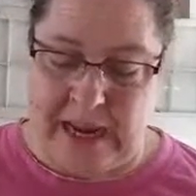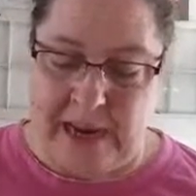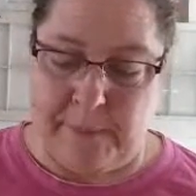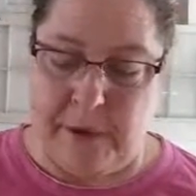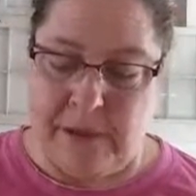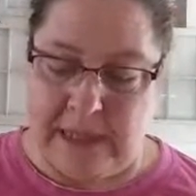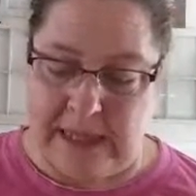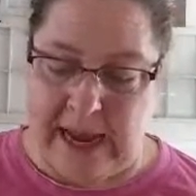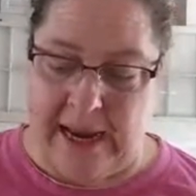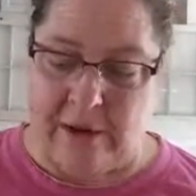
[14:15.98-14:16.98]
And
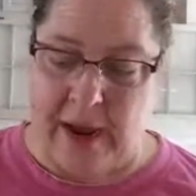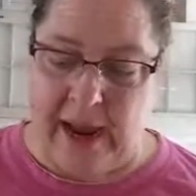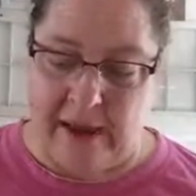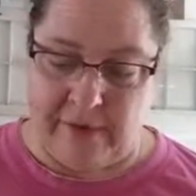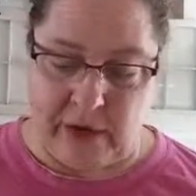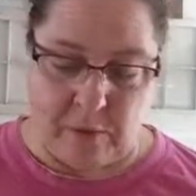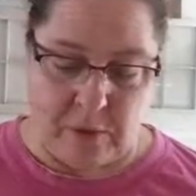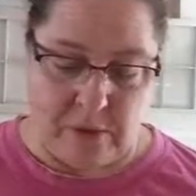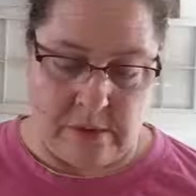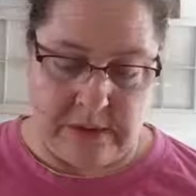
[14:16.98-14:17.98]
personally, I don't have any
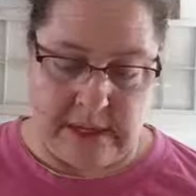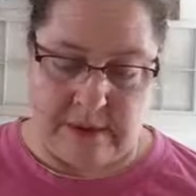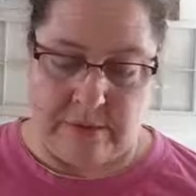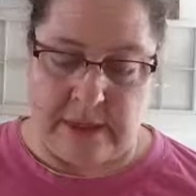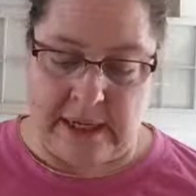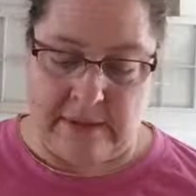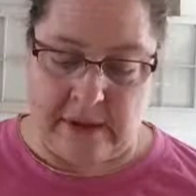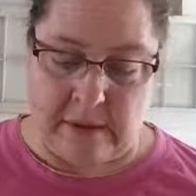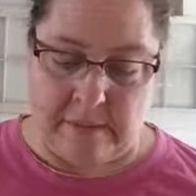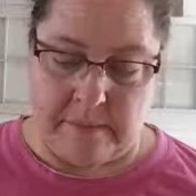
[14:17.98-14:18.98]
rules. I don't need
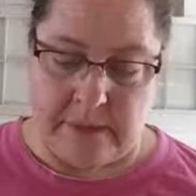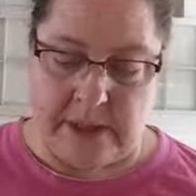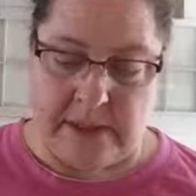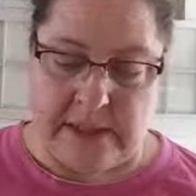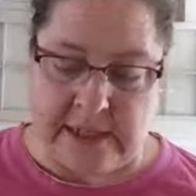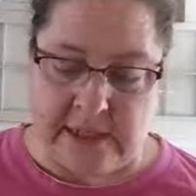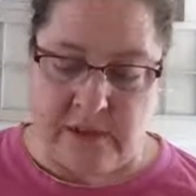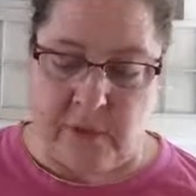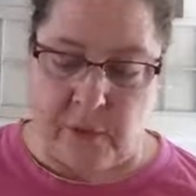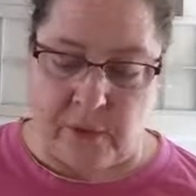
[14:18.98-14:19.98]
them. There's a sense
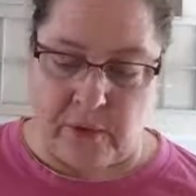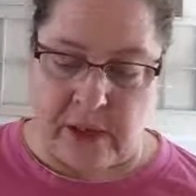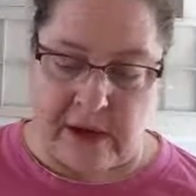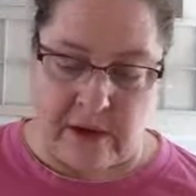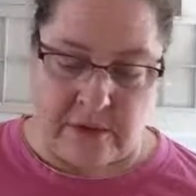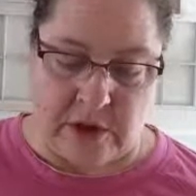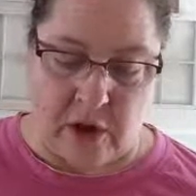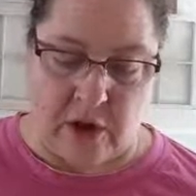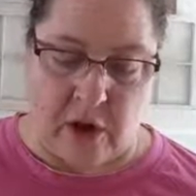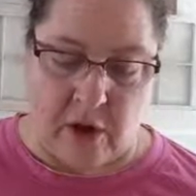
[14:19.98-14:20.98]
of order that goes
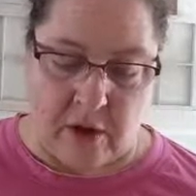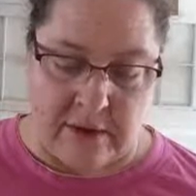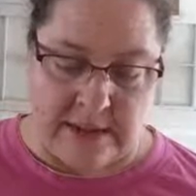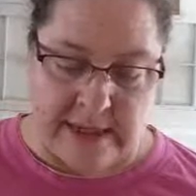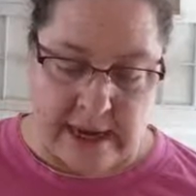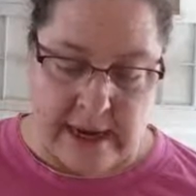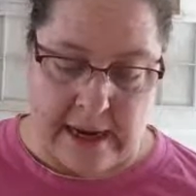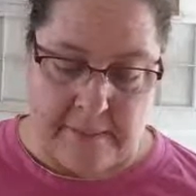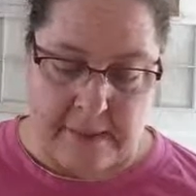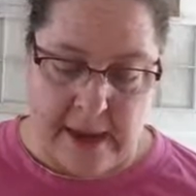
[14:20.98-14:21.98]
on all the
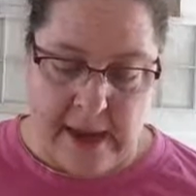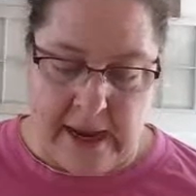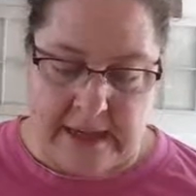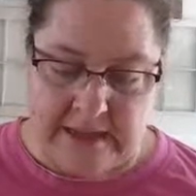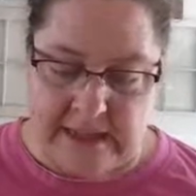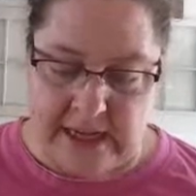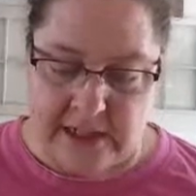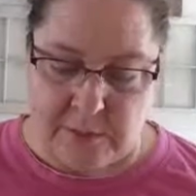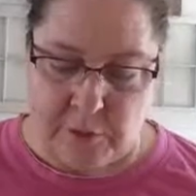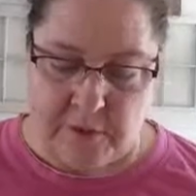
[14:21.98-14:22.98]
time as
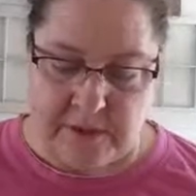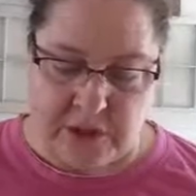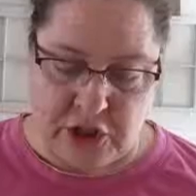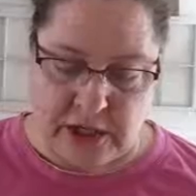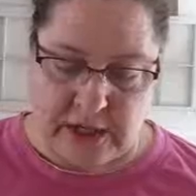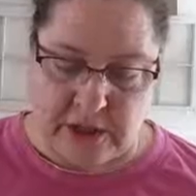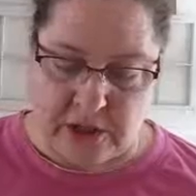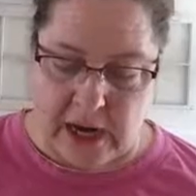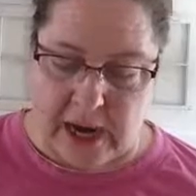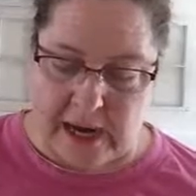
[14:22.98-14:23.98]
things move and
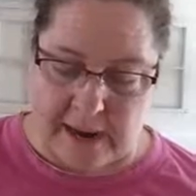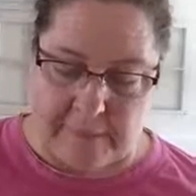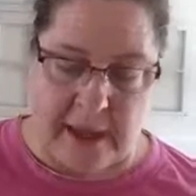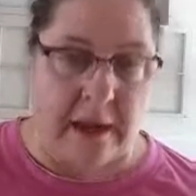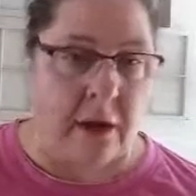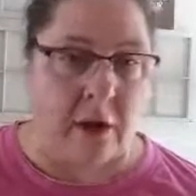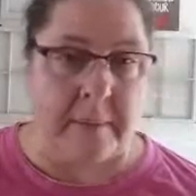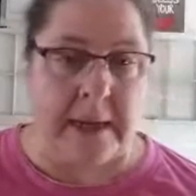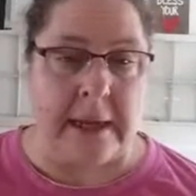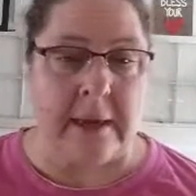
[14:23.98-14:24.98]
change. I am that
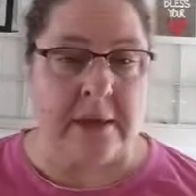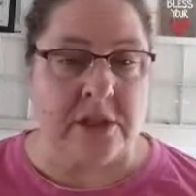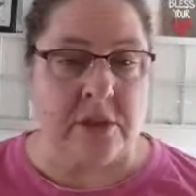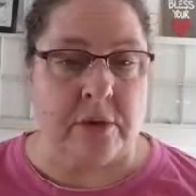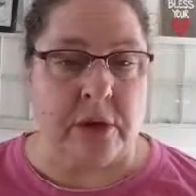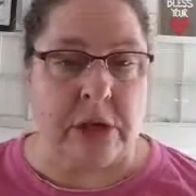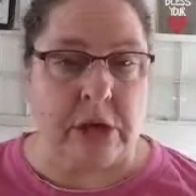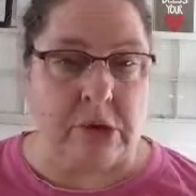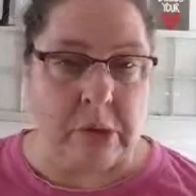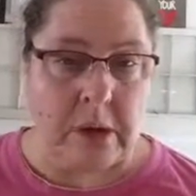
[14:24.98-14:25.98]
harmony, and so are
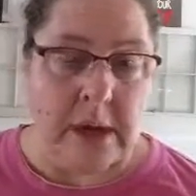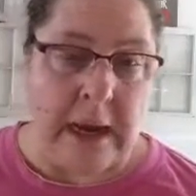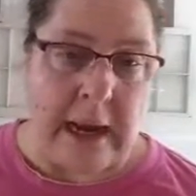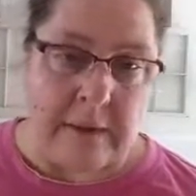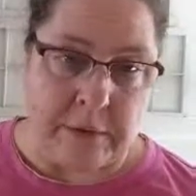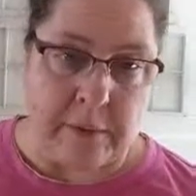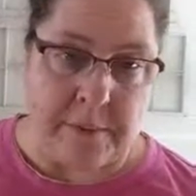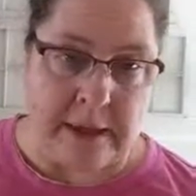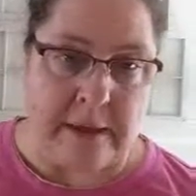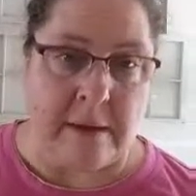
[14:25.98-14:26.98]
you. I want to
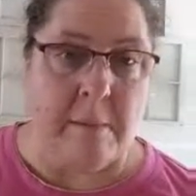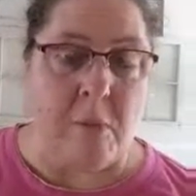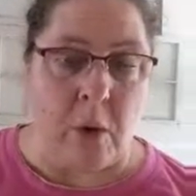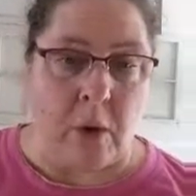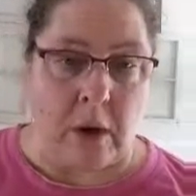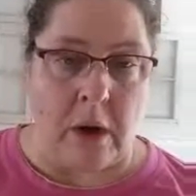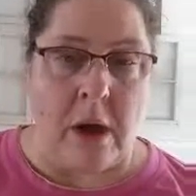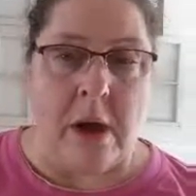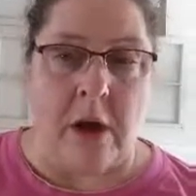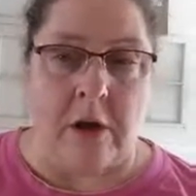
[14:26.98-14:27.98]
be more
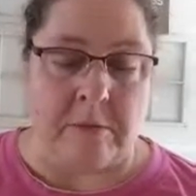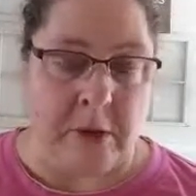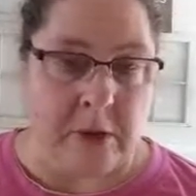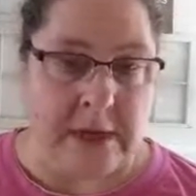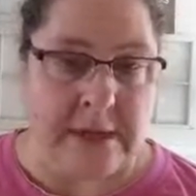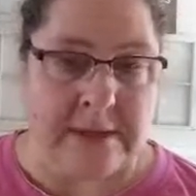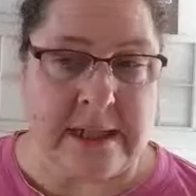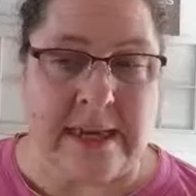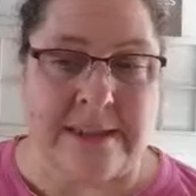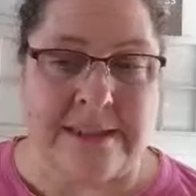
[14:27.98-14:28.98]
harmonious
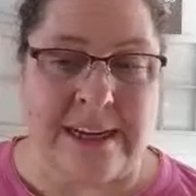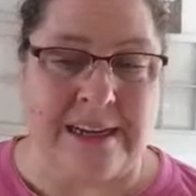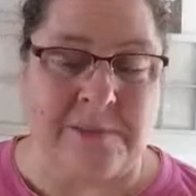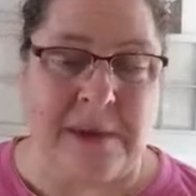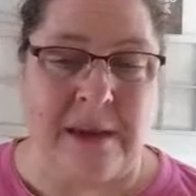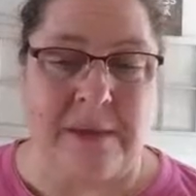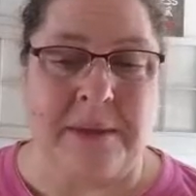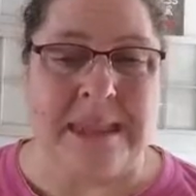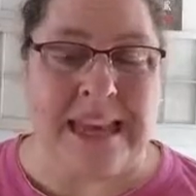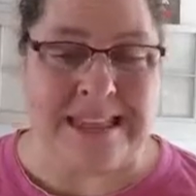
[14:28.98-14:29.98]
as things
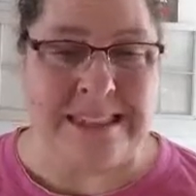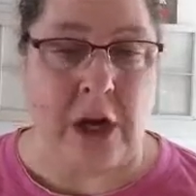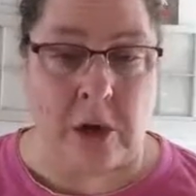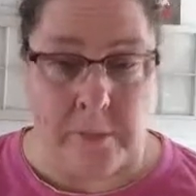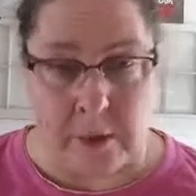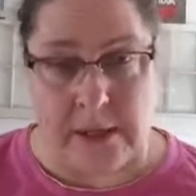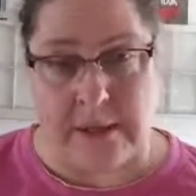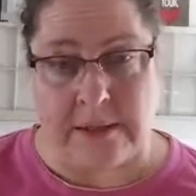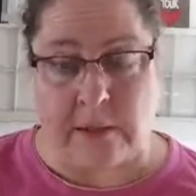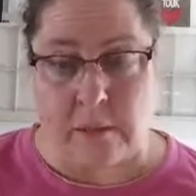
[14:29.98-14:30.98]
become less
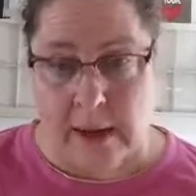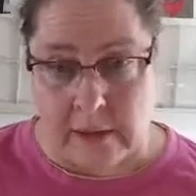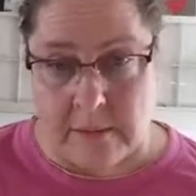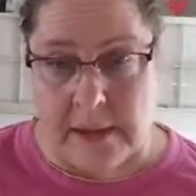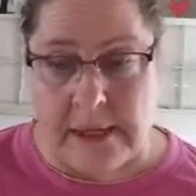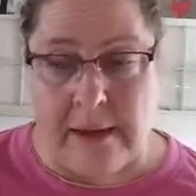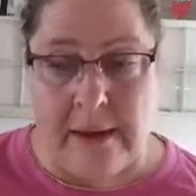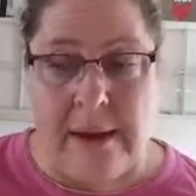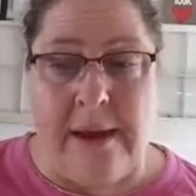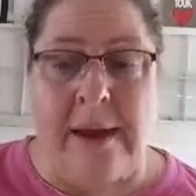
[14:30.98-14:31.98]
harmonious around me.
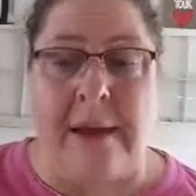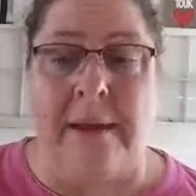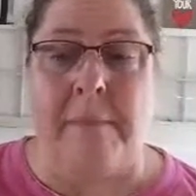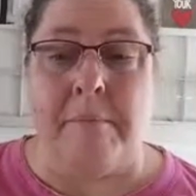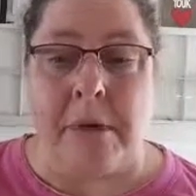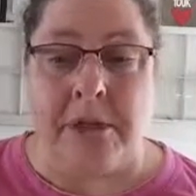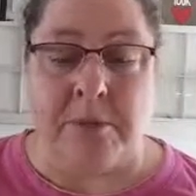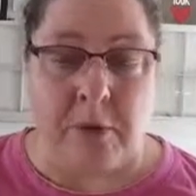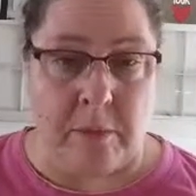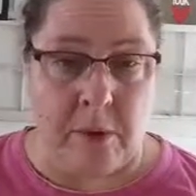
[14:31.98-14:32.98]
I am
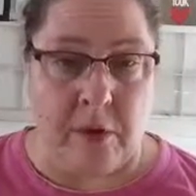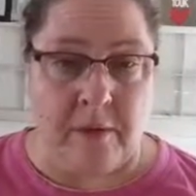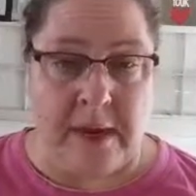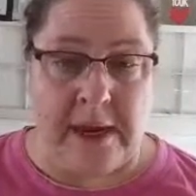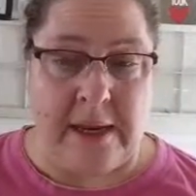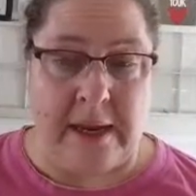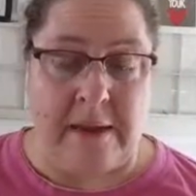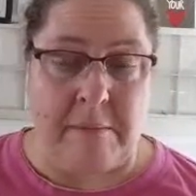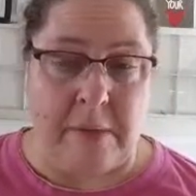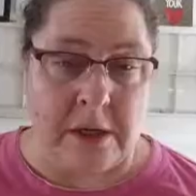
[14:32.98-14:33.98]
much more motivated
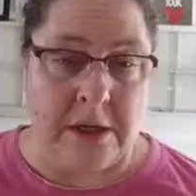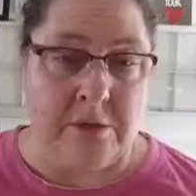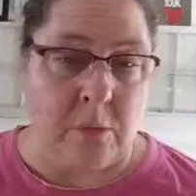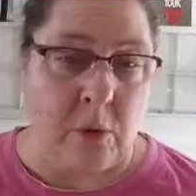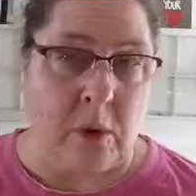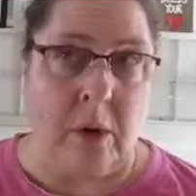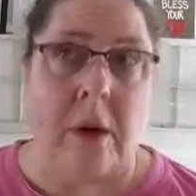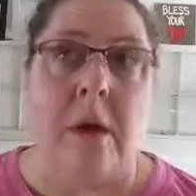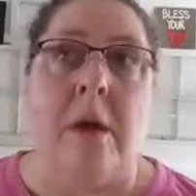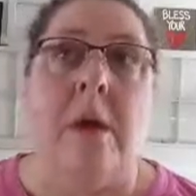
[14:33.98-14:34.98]
and much more...
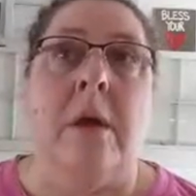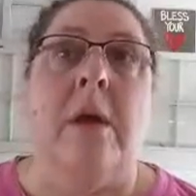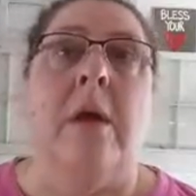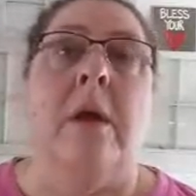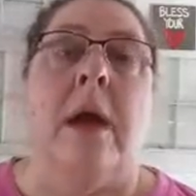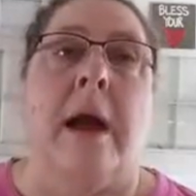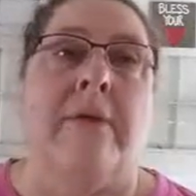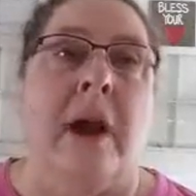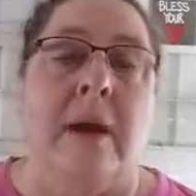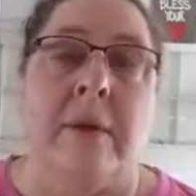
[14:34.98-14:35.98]
I've
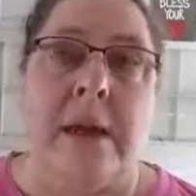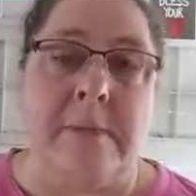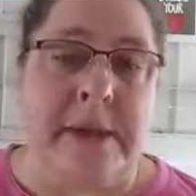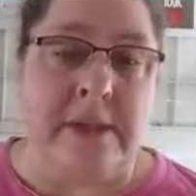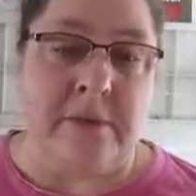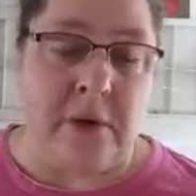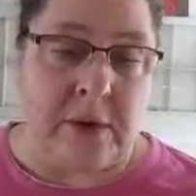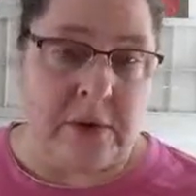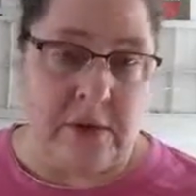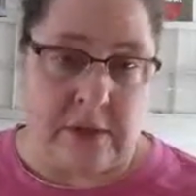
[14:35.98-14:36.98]
already been
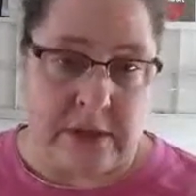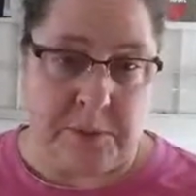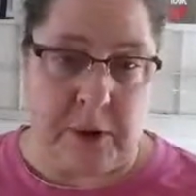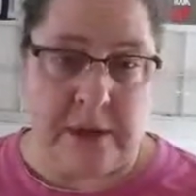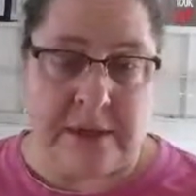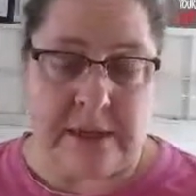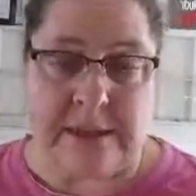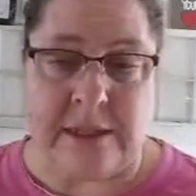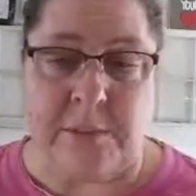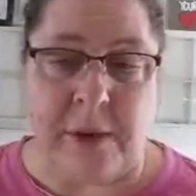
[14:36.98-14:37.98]
devoted to these
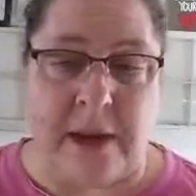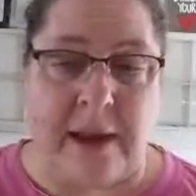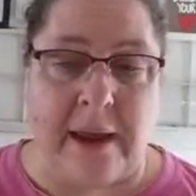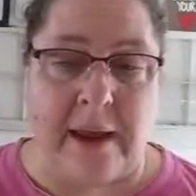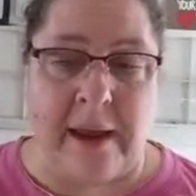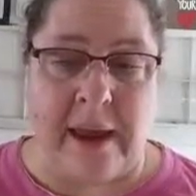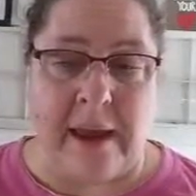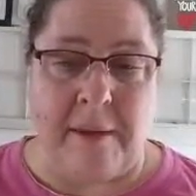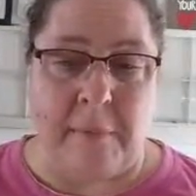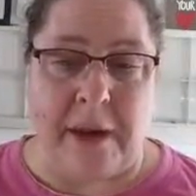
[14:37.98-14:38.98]
processes, but
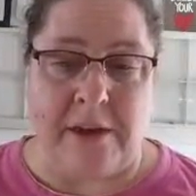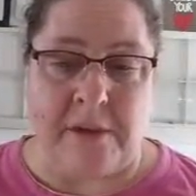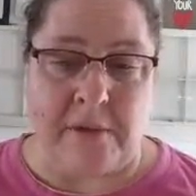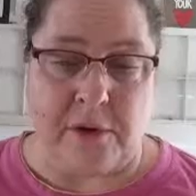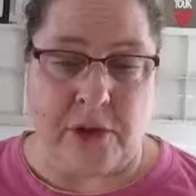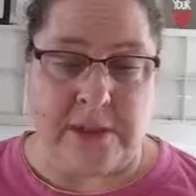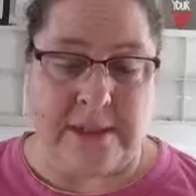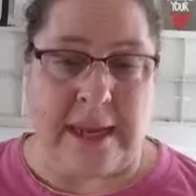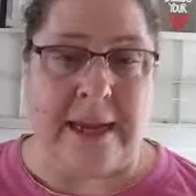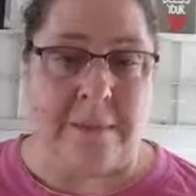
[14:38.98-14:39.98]
my devotion
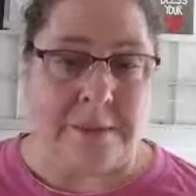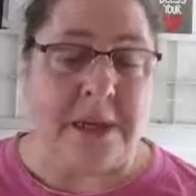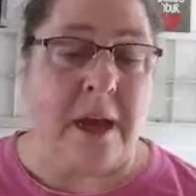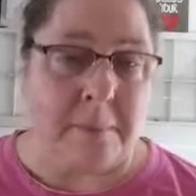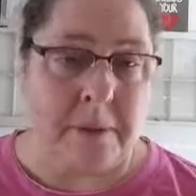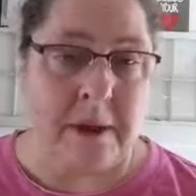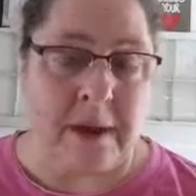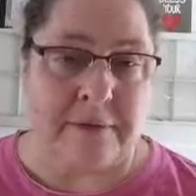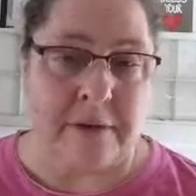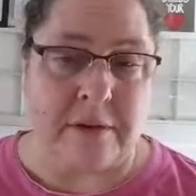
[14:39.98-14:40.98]
is amped up
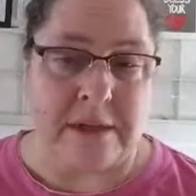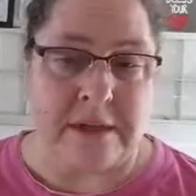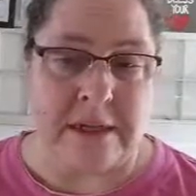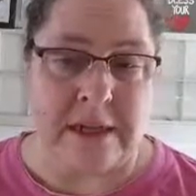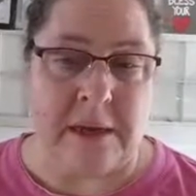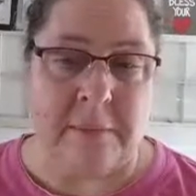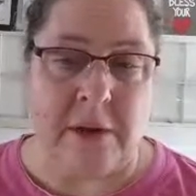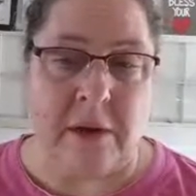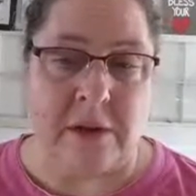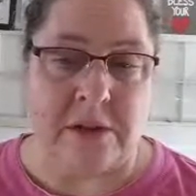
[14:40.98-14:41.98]
after listening to NPR.